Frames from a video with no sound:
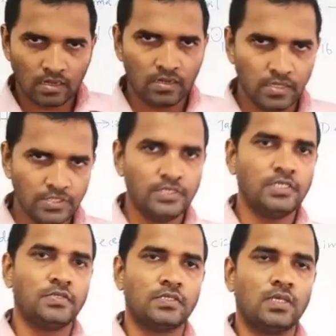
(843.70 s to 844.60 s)

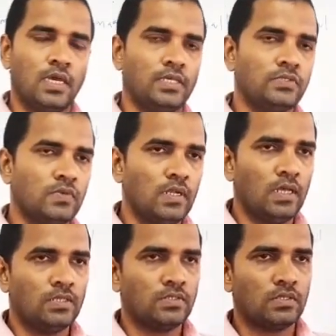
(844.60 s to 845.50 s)
digits as well
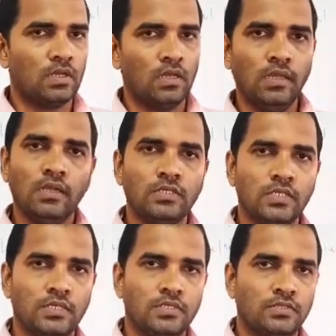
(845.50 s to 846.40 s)
as English
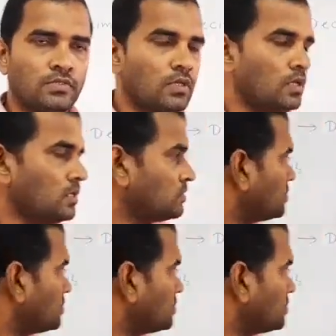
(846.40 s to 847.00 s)
letters. So